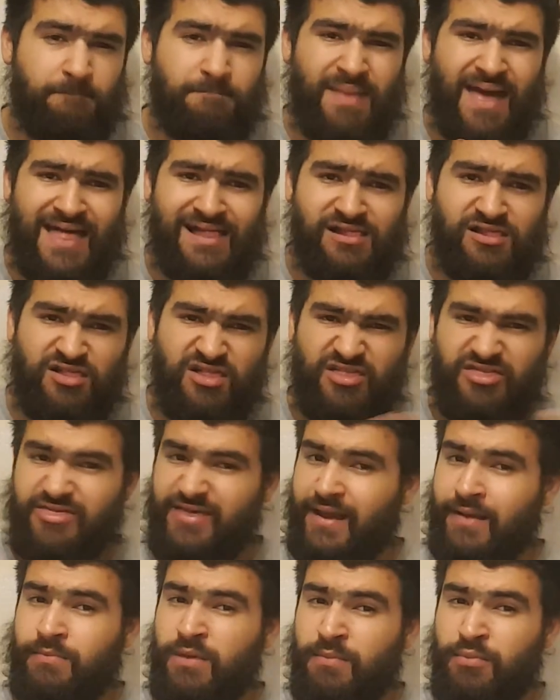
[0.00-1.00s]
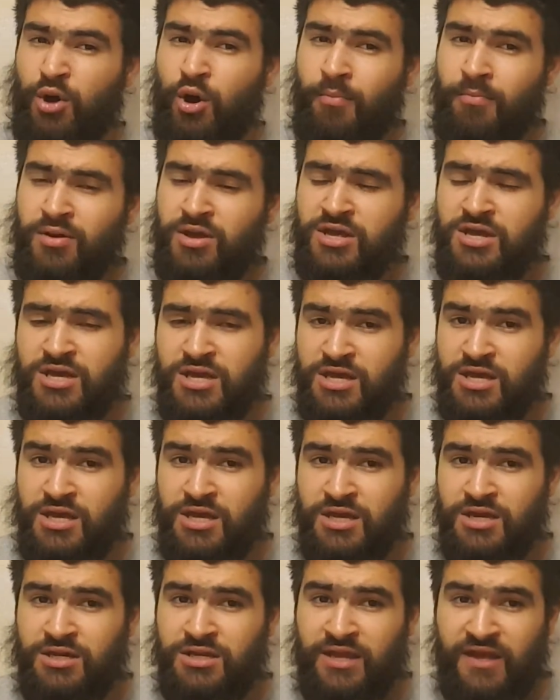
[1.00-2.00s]
bell thingamabob
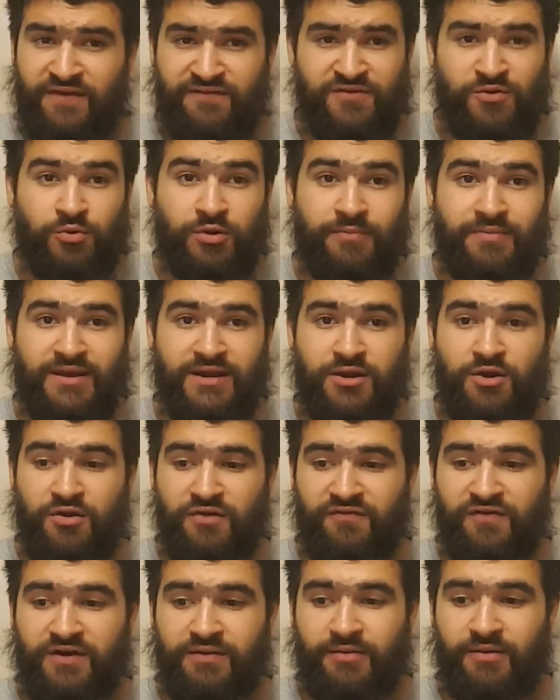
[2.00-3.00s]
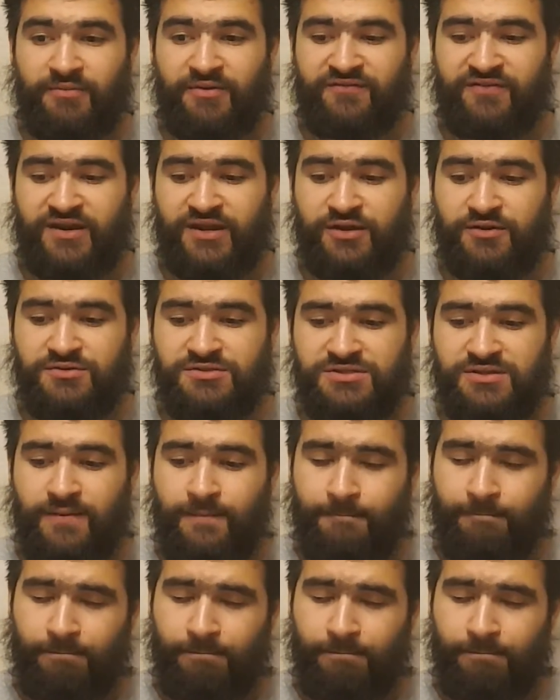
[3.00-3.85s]
if you want to be notified about my videos.